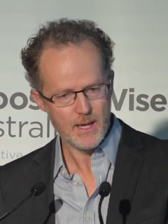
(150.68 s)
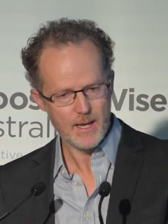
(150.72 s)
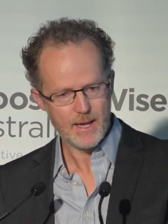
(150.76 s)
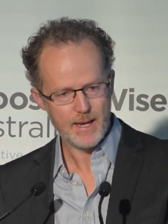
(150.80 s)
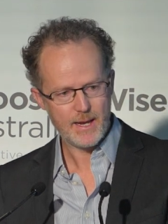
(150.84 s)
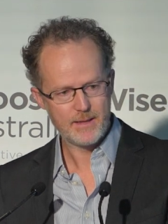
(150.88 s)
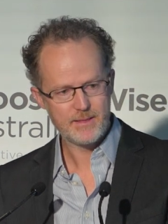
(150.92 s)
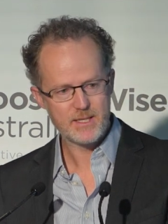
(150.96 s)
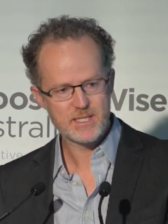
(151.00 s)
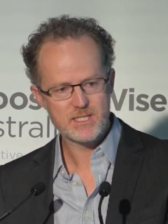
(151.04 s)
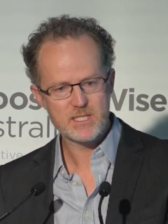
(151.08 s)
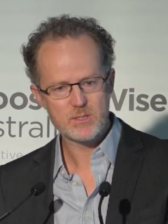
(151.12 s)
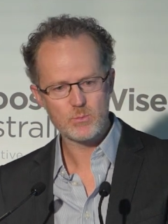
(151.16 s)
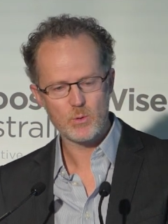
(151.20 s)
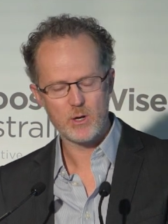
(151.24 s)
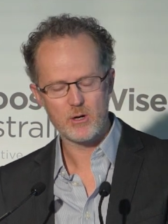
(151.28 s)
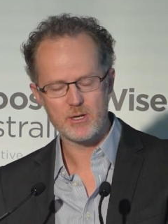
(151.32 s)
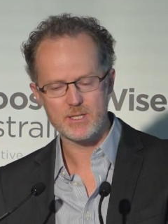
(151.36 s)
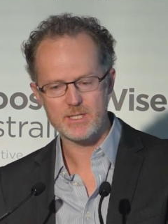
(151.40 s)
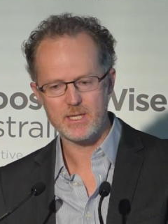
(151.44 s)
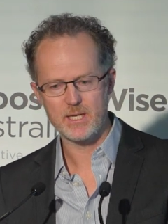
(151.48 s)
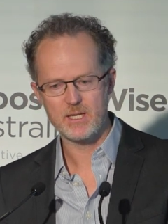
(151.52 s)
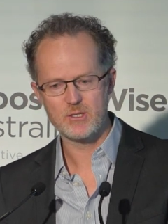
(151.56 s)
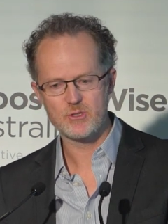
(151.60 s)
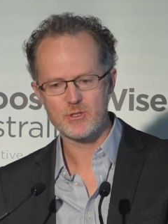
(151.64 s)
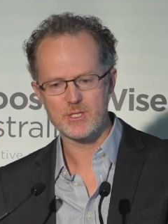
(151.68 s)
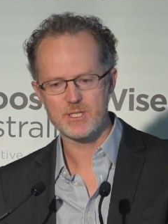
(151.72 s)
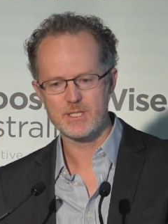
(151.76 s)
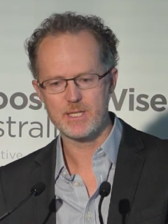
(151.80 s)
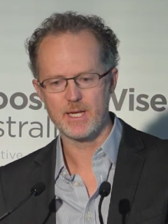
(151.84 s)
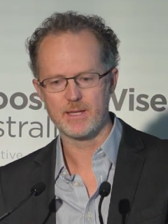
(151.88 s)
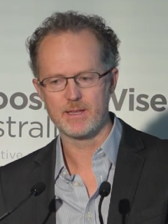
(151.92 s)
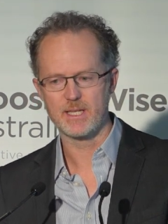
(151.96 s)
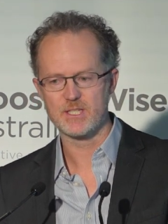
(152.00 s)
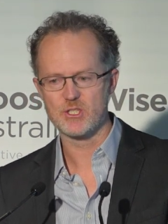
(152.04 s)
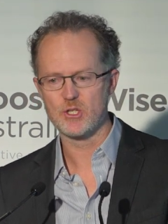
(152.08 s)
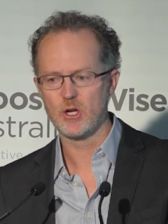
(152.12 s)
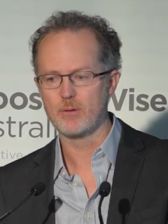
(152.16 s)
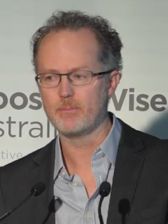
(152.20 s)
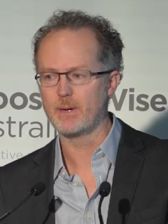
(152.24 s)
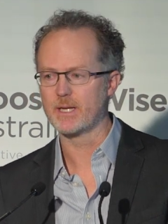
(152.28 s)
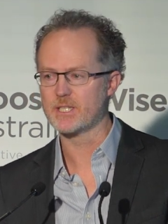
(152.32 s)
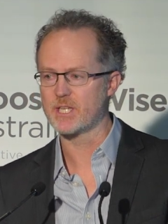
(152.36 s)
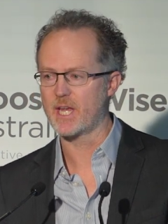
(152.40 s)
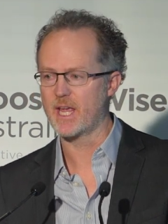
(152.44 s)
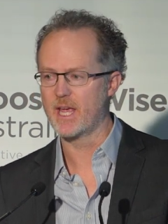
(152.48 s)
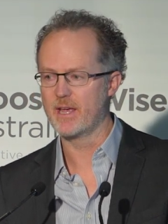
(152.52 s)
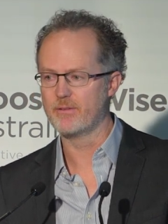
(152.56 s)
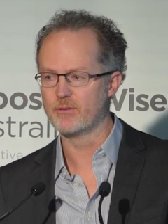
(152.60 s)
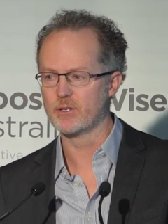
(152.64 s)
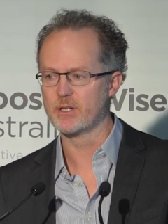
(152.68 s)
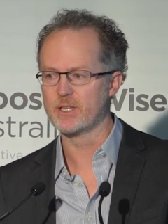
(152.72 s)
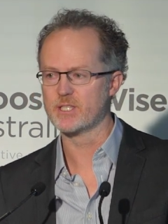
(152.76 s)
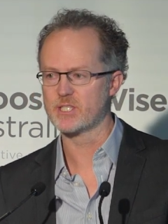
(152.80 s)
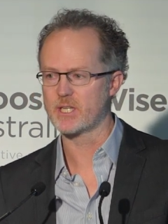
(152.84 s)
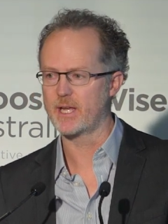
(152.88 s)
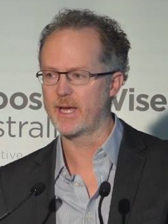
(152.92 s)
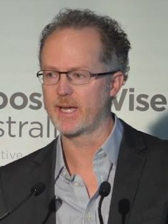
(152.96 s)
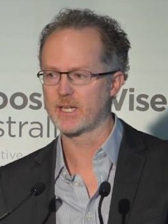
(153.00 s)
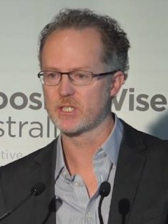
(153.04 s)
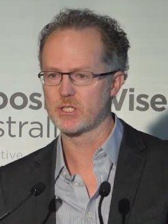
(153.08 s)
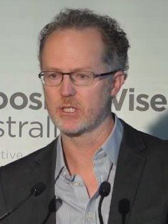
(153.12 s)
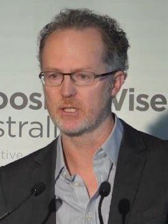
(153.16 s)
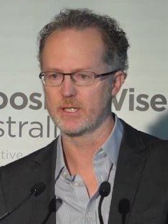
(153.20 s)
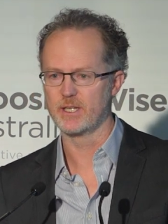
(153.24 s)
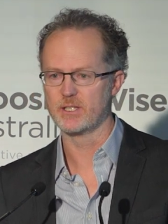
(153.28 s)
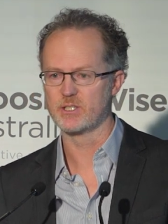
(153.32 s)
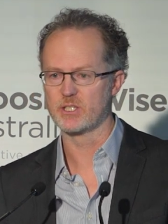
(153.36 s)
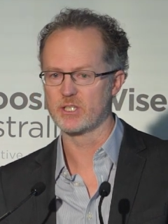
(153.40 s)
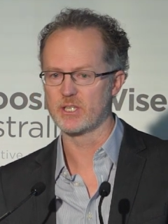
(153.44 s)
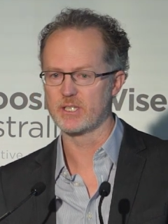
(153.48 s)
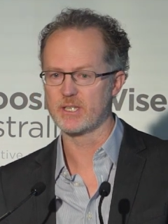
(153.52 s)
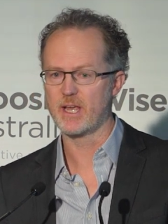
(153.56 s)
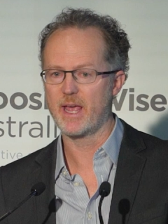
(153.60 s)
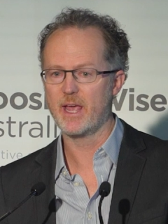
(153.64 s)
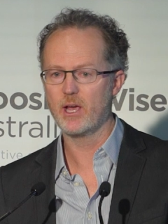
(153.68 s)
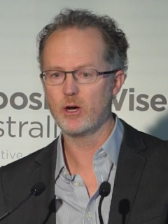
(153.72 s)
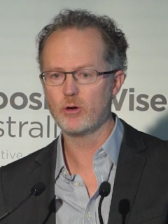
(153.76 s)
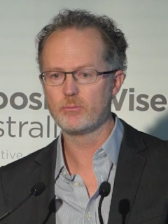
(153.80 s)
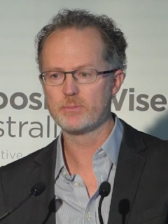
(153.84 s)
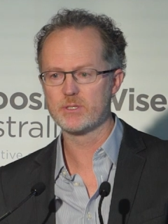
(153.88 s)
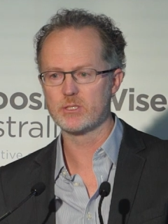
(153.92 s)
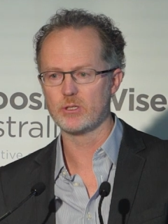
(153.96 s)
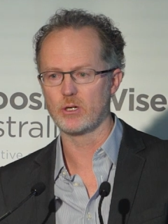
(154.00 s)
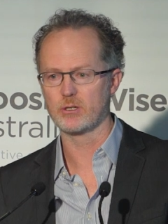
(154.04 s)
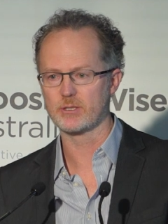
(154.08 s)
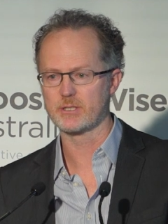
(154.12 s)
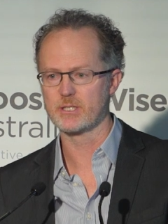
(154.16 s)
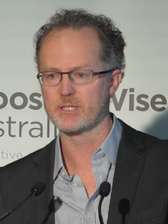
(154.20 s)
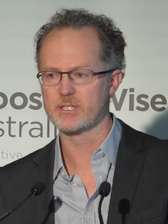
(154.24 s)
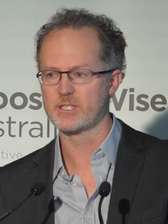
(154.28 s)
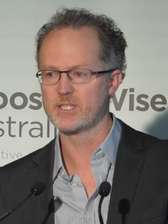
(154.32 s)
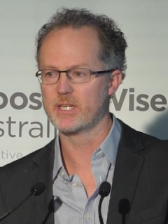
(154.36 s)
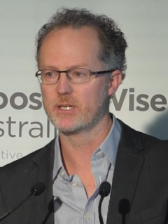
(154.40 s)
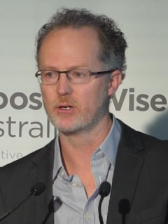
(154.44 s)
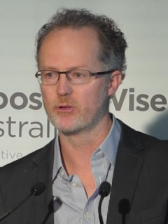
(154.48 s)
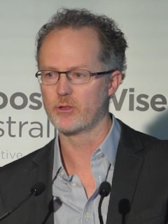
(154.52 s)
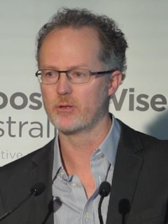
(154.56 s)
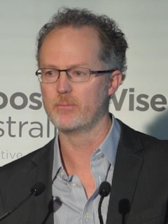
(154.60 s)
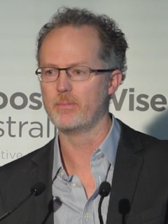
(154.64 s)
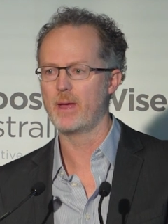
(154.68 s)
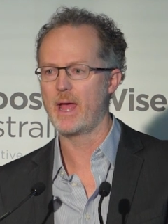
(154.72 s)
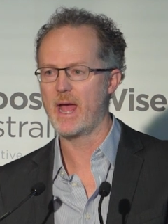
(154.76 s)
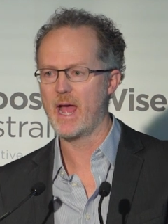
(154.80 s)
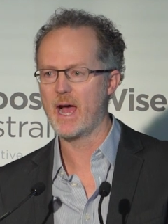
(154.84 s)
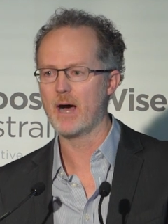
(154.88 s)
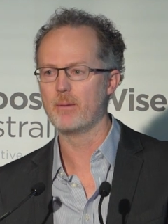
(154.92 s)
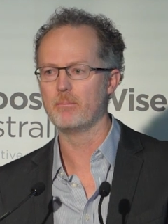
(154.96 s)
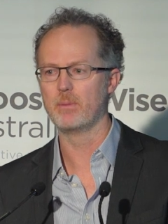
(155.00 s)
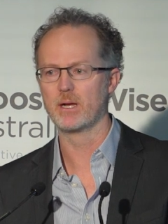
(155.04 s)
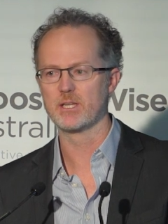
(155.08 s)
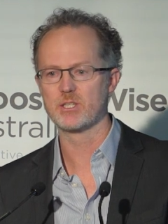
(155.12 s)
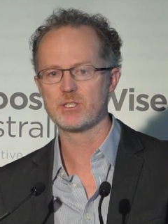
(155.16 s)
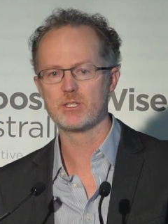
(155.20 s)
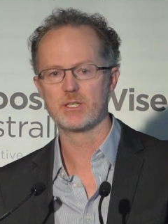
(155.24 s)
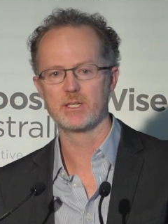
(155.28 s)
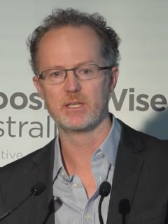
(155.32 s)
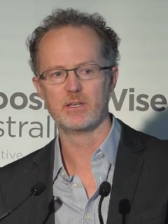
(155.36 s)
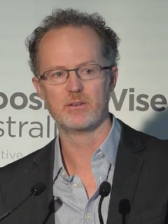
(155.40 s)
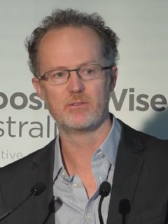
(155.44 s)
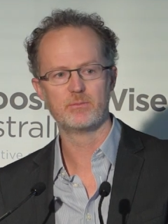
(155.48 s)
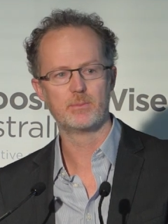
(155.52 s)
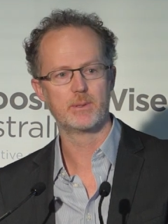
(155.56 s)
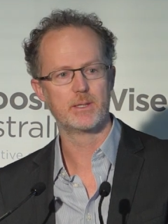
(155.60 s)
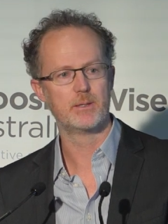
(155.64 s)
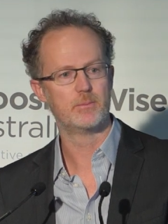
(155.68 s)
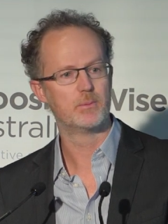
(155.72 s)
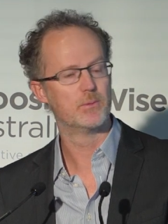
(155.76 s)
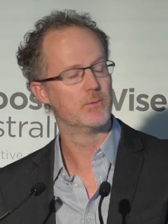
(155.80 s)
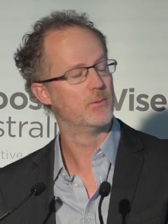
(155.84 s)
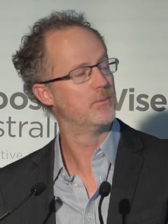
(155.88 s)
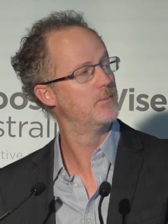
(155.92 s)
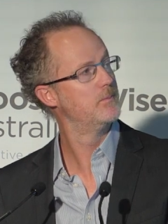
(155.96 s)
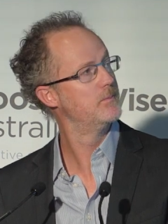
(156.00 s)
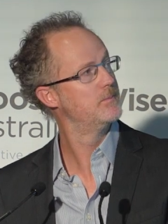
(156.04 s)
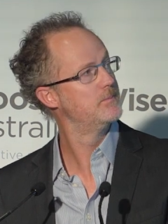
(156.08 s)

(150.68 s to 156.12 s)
And this is where it's interesting. There's not much evidence actually to help doctors tell them how much to give people.